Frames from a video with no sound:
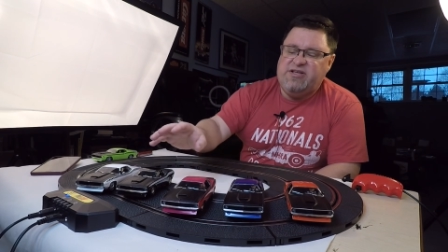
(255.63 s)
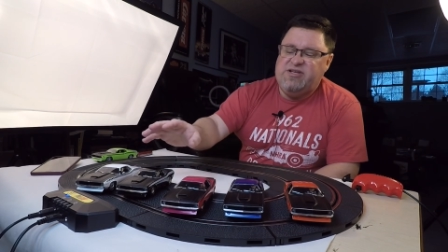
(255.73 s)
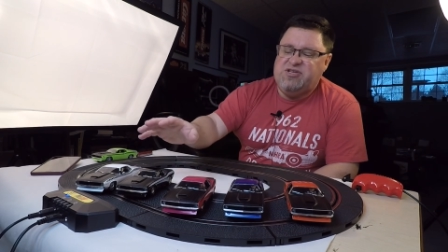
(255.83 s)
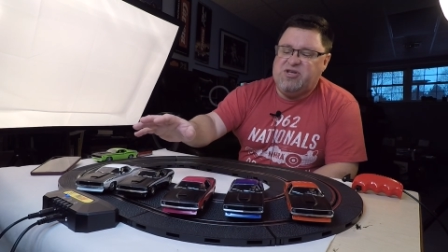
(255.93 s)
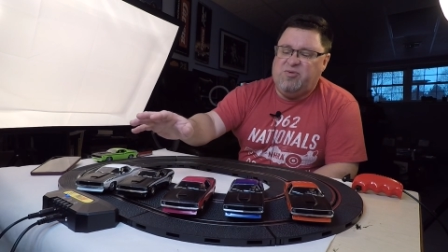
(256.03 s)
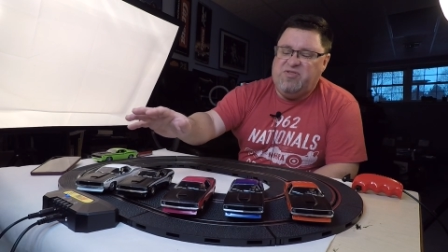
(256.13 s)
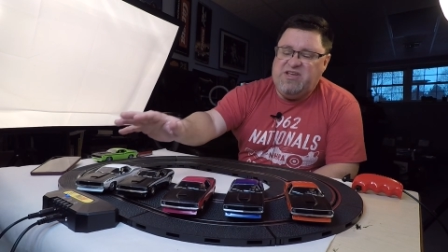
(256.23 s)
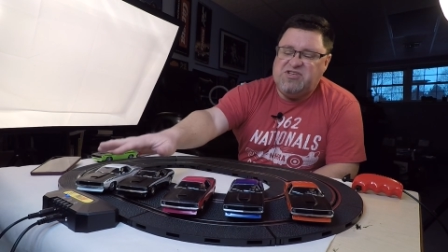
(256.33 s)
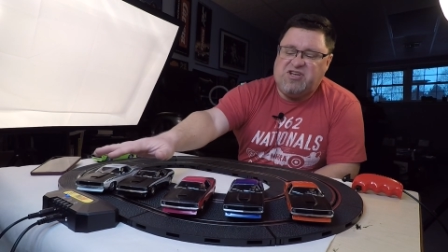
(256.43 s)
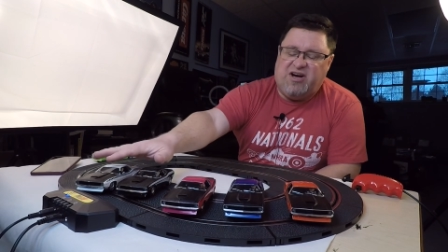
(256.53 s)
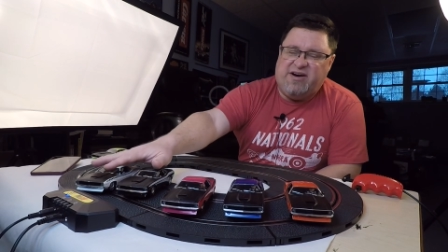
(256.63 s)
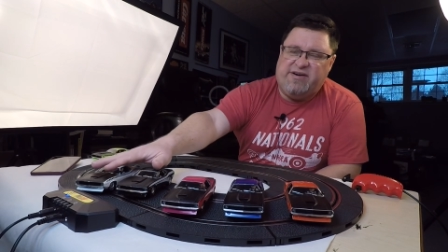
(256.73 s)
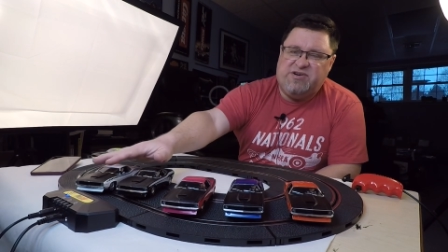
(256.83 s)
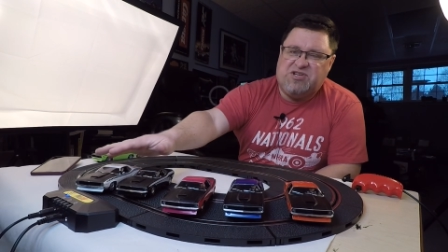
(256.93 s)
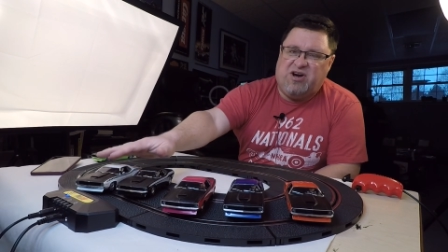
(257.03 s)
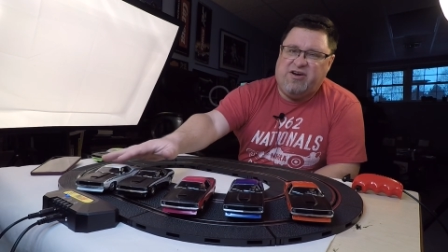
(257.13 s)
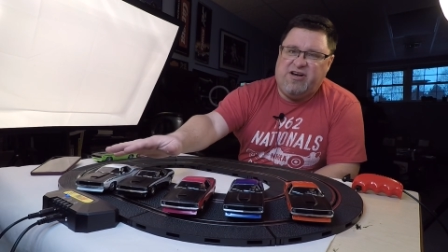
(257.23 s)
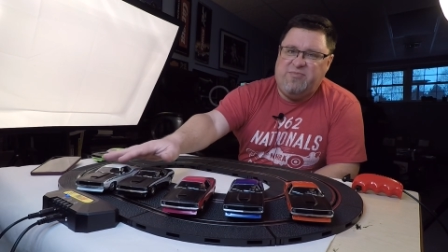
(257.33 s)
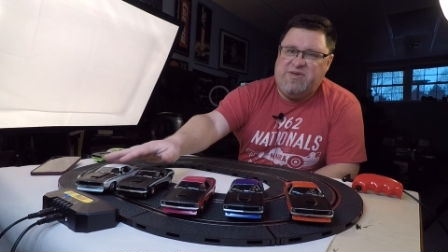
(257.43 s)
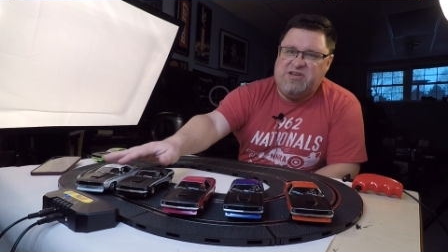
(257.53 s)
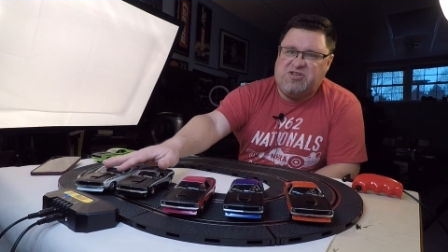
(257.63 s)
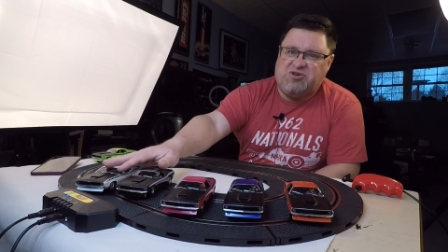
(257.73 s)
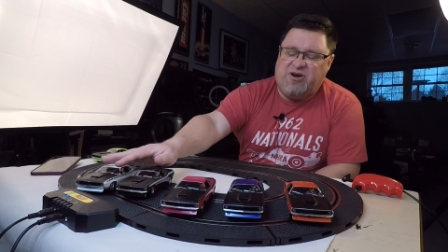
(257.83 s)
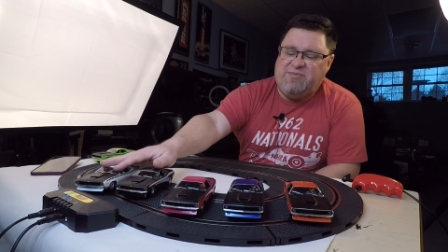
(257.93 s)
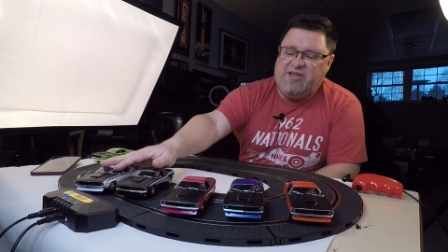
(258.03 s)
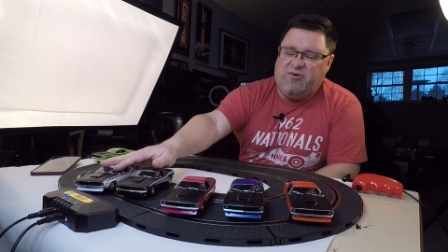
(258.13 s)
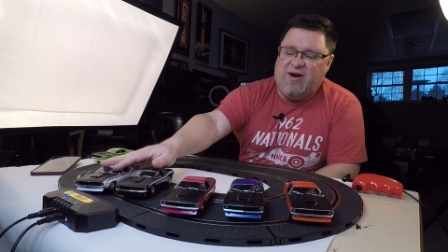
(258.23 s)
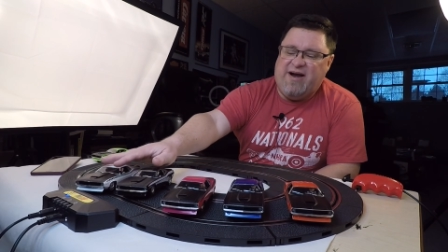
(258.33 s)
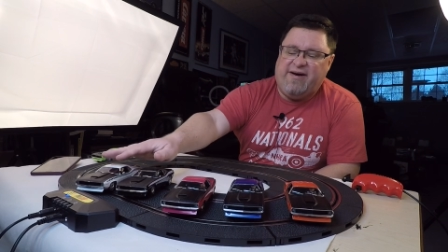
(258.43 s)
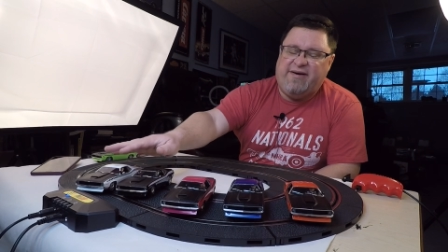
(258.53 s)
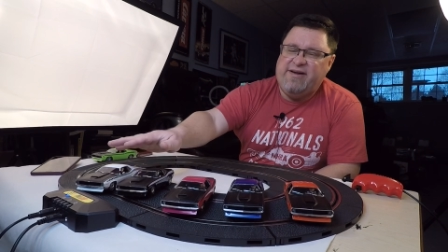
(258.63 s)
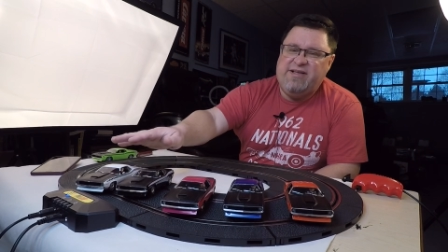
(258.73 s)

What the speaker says: So these cars are going to be extremely rare.